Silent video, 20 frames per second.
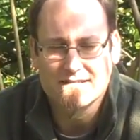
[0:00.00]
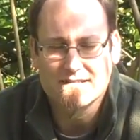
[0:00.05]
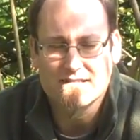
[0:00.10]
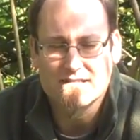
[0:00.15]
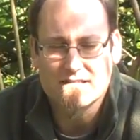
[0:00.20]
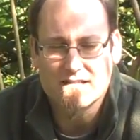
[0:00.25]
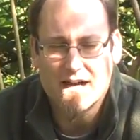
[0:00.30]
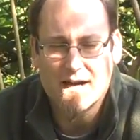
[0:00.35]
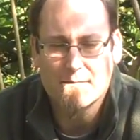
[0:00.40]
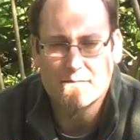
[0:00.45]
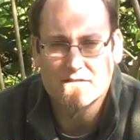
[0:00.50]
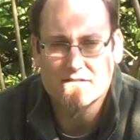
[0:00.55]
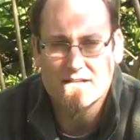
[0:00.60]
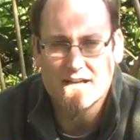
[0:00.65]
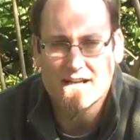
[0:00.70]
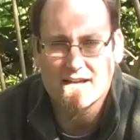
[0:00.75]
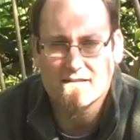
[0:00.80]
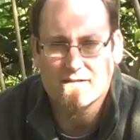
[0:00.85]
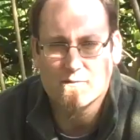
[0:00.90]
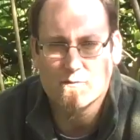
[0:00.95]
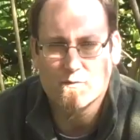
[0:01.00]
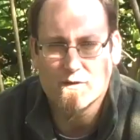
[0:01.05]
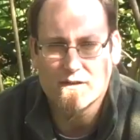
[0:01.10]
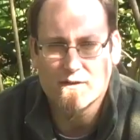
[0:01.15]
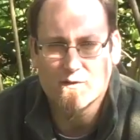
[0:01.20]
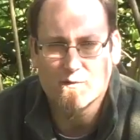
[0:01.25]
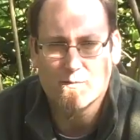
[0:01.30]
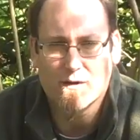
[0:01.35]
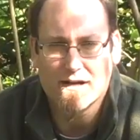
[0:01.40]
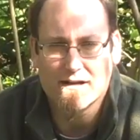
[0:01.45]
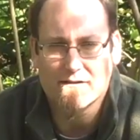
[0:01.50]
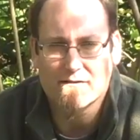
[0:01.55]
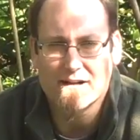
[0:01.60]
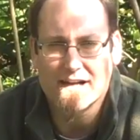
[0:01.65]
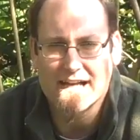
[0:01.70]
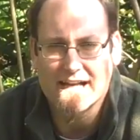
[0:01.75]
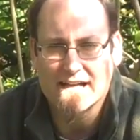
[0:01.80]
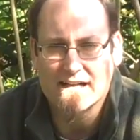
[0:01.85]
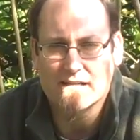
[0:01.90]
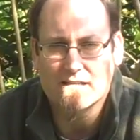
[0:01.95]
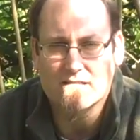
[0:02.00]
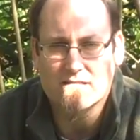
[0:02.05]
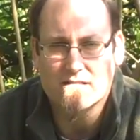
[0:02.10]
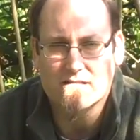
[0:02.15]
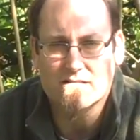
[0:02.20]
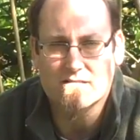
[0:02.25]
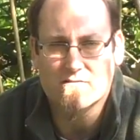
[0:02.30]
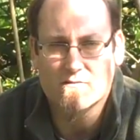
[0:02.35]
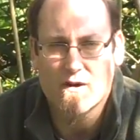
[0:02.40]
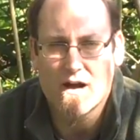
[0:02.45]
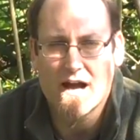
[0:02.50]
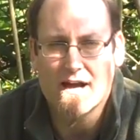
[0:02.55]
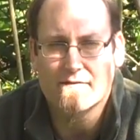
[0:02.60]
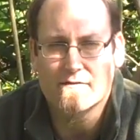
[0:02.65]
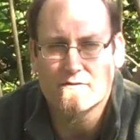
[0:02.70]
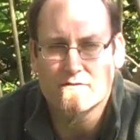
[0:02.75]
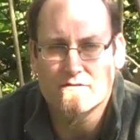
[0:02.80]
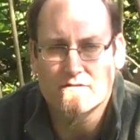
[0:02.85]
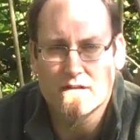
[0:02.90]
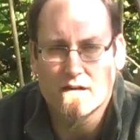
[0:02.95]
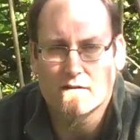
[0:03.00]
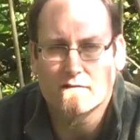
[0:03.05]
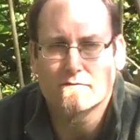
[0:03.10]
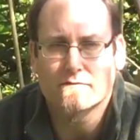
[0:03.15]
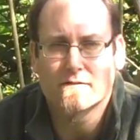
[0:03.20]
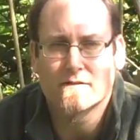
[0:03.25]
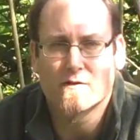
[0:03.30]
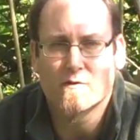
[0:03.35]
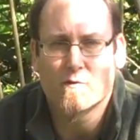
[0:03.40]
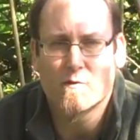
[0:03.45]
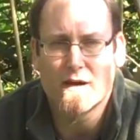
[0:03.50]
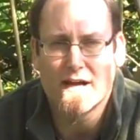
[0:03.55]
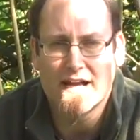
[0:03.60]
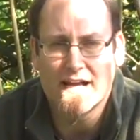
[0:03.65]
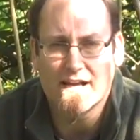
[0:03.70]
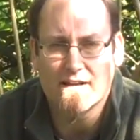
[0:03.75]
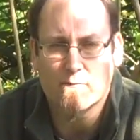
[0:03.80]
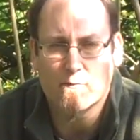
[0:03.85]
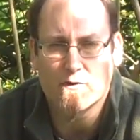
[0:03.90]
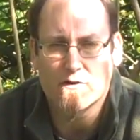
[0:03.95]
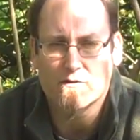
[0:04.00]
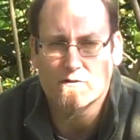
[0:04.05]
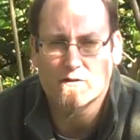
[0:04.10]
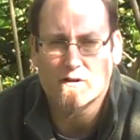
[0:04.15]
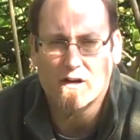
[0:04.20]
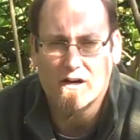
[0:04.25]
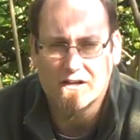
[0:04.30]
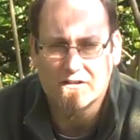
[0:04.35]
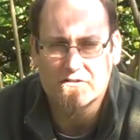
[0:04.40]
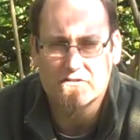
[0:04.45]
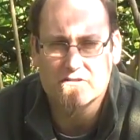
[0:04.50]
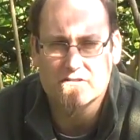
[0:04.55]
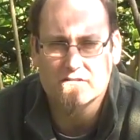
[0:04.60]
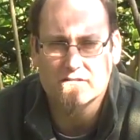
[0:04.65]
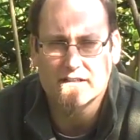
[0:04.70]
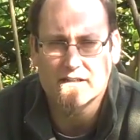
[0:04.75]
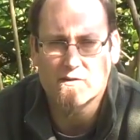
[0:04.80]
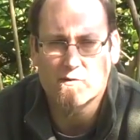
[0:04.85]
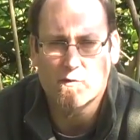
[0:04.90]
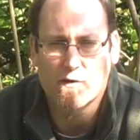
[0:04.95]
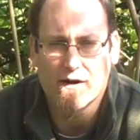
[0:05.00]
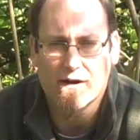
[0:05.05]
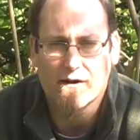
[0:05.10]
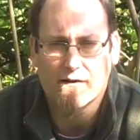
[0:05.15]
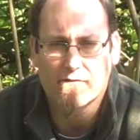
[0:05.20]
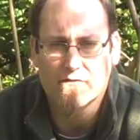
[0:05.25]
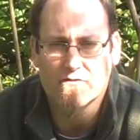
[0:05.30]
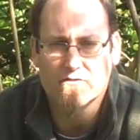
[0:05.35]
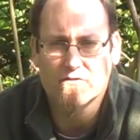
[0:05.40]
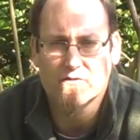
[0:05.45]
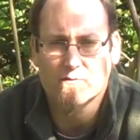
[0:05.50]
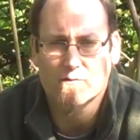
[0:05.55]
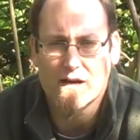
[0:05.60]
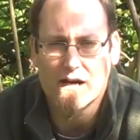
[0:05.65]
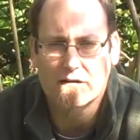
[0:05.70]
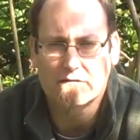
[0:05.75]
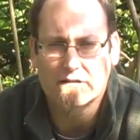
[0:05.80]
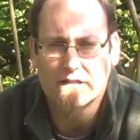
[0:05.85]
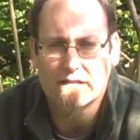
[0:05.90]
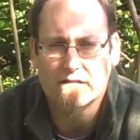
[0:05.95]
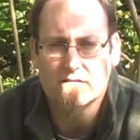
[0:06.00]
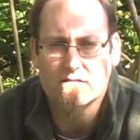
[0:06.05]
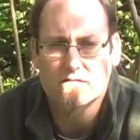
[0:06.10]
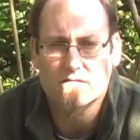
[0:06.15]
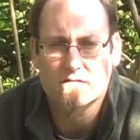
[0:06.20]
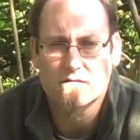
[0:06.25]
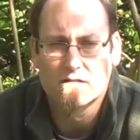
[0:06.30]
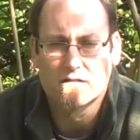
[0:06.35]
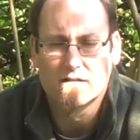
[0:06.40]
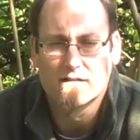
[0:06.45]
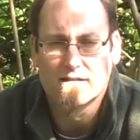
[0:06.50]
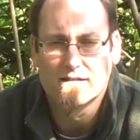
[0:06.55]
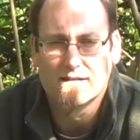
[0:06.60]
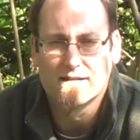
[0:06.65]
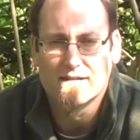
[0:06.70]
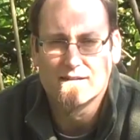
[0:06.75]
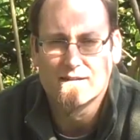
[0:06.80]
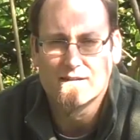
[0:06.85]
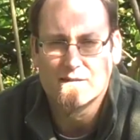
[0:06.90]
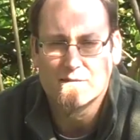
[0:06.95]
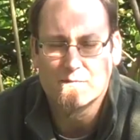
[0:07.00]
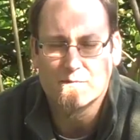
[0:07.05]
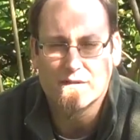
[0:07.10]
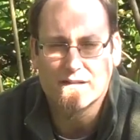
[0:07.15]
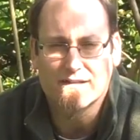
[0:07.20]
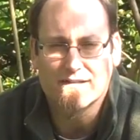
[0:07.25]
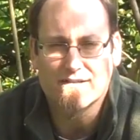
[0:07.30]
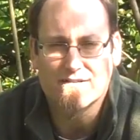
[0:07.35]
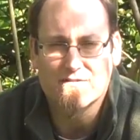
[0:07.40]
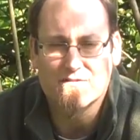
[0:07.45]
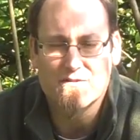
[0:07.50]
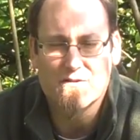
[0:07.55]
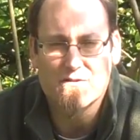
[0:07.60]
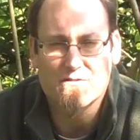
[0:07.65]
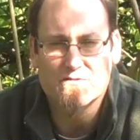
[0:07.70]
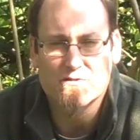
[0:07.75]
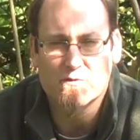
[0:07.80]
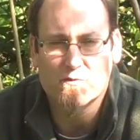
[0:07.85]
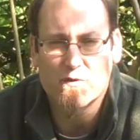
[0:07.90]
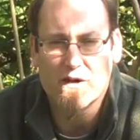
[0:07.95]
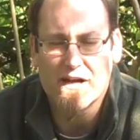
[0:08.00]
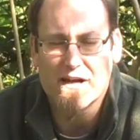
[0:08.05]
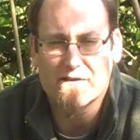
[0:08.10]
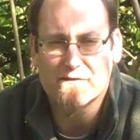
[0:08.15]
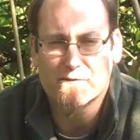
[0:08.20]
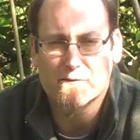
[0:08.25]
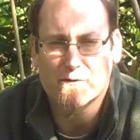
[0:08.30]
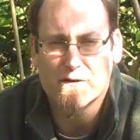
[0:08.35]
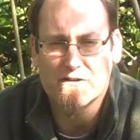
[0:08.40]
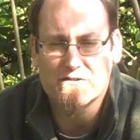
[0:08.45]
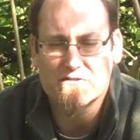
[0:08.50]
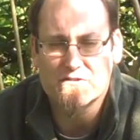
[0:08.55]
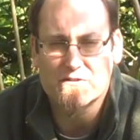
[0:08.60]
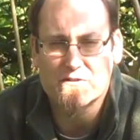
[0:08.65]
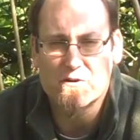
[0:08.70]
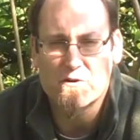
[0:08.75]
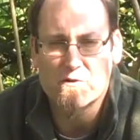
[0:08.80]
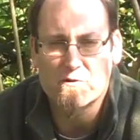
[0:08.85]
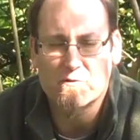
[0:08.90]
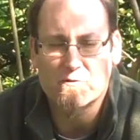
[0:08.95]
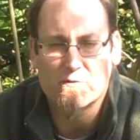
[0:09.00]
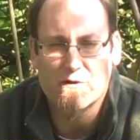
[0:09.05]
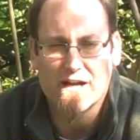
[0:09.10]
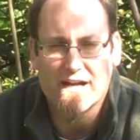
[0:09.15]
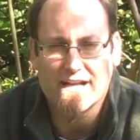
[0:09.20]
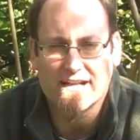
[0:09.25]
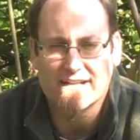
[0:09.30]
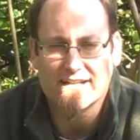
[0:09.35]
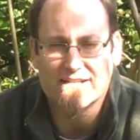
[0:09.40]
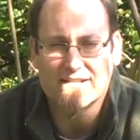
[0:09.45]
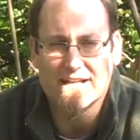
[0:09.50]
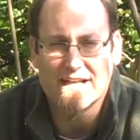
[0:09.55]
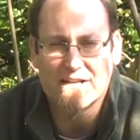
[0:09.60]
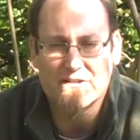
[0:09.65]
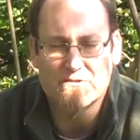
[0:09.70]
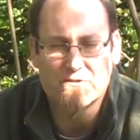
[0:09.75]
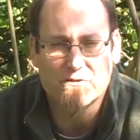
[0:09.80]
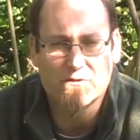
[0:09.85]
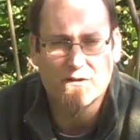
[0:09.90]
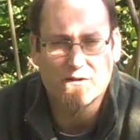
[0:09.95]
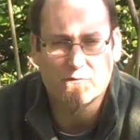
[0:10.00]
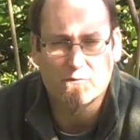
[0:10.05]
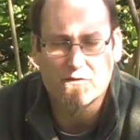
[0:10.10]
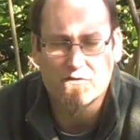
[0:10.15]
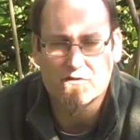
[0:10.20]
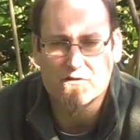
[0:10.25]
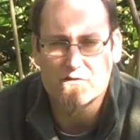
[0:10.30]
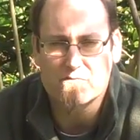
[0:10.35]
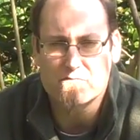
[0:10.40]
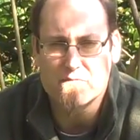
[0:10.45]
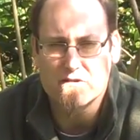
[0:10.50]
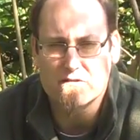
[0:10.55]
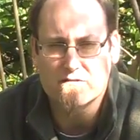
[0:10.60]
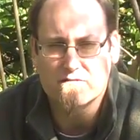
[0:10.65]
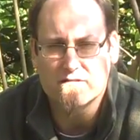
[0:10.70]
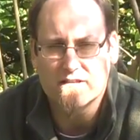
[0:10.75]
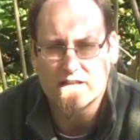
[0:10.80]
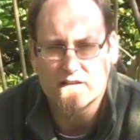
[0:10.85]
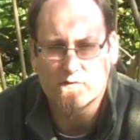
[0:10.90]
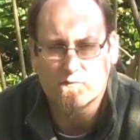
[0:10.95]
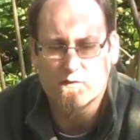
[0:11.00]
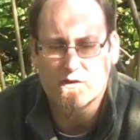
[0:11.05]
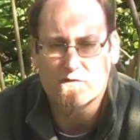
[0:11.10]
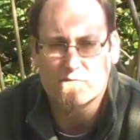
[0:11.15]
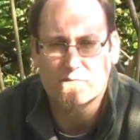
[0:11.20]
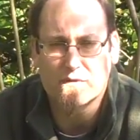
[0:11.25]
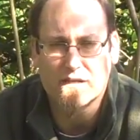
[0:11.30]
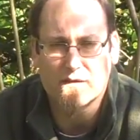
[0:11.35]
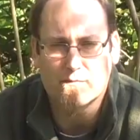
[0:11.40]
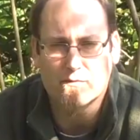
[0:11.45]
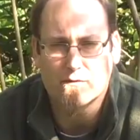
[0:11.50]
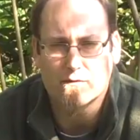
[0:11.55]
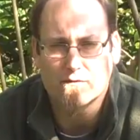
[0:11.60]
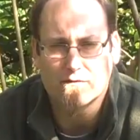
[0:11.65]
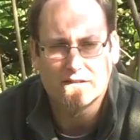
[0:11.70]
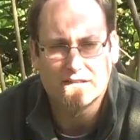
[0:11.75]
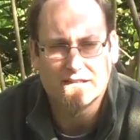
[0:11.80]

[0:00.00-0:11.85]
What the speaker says: It's time to take the wheel by your hands and drive yourself in a way where you're consciously aware of your surroundings, because there is a way for us to co-create in nature and with community and with people,